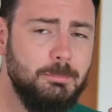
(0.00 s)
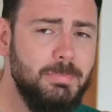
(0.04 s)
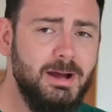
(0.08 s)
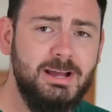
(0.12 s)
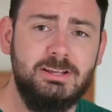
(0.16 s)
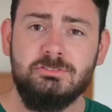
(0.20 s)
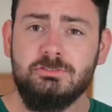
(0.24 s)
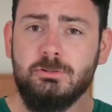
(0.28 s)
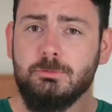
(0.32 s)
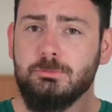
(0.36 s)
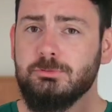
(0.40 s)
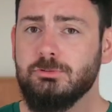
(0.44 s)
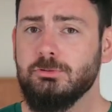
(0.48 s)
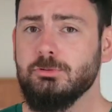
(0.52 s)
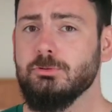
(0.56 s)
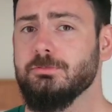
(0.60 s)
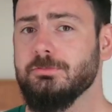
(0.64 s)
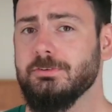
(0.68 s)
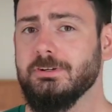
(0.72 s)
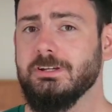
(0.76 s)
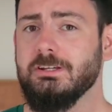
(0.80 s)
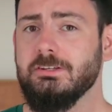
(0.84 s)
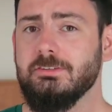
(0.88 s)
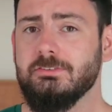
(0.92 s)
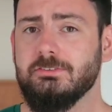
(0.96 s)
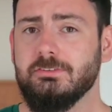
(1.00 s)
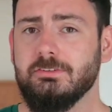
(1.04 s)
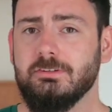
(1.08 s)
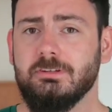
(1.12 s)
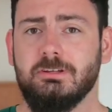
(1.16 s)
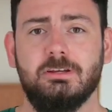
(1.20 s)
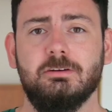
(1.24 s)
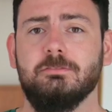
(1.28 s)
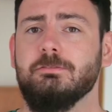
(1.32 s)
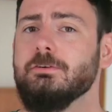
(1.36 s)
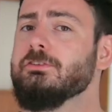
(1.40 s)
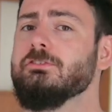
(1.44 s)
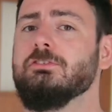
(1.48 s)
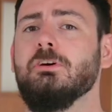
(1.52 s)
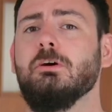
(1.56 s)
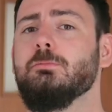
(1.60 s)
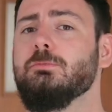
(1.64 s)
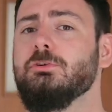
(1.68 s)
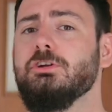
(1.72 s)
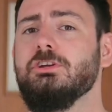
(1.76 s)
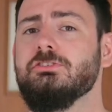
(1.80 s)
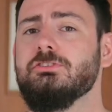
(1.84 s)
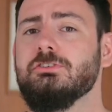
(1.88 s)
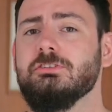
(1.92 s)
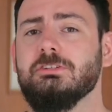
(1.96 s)
combines those two things, for
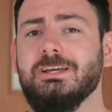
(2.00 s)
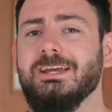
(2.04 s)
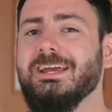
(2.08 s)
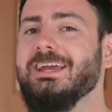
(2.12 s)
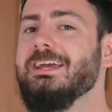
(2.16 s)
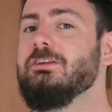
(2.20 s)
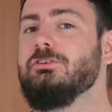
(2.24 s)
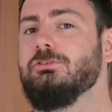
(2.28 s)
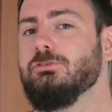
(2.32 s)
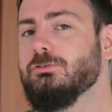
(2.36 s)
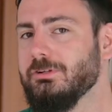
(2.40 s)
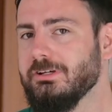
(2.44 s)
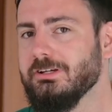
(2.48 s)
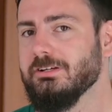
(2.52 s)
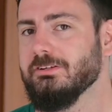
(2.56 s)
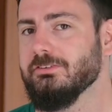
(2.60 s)
some reason, into